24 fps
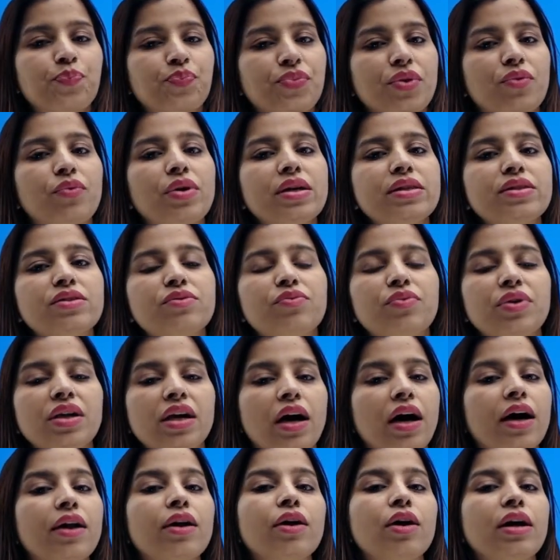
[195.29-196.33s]
once we
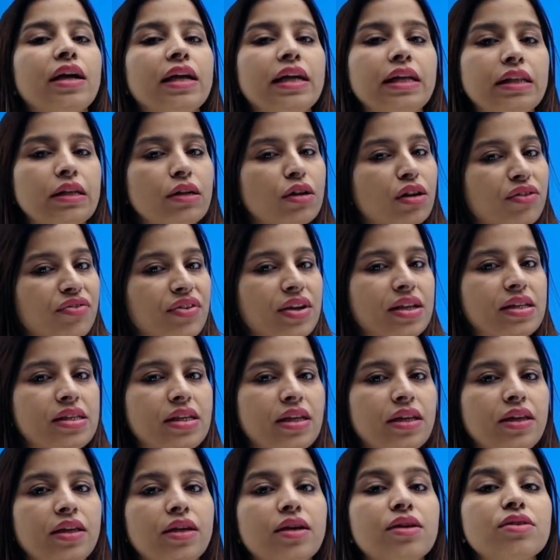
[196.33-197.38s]
are either of
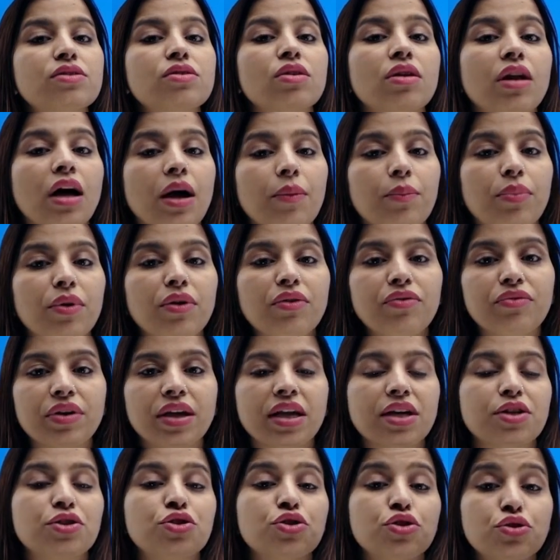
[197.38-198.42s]
18 years or above, we
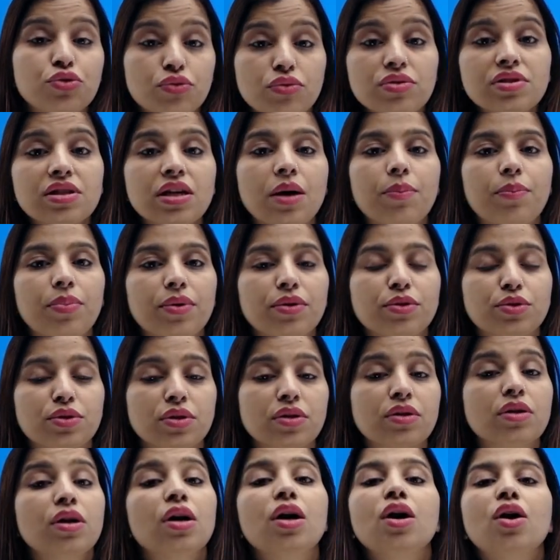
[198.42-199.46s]
can choose a
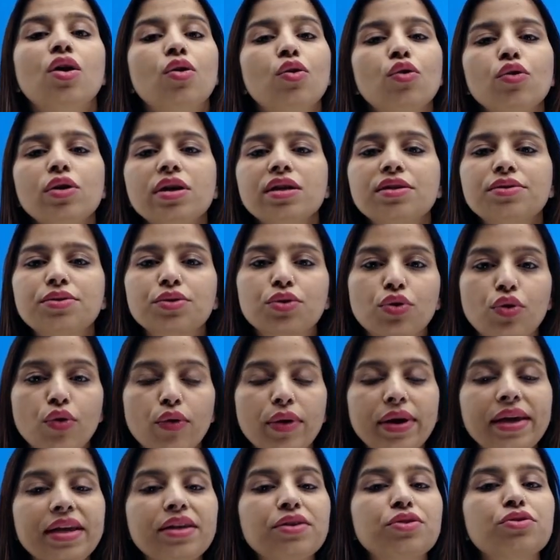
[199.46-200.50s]
person who is
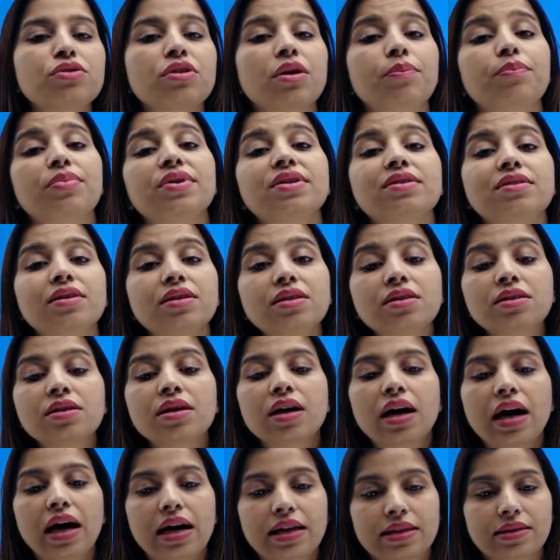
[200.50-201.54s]
going to represent
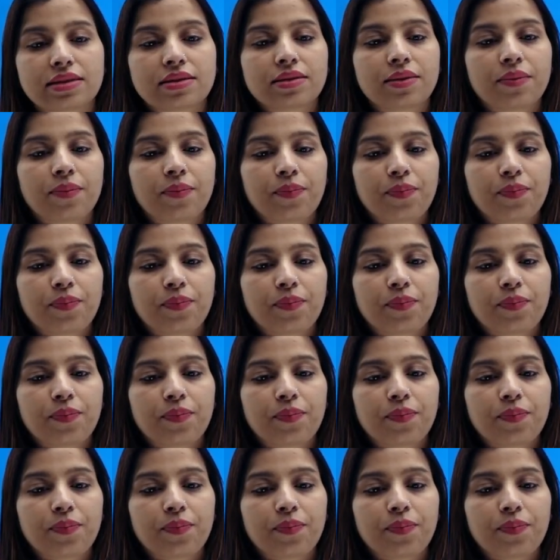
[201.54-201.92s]
us.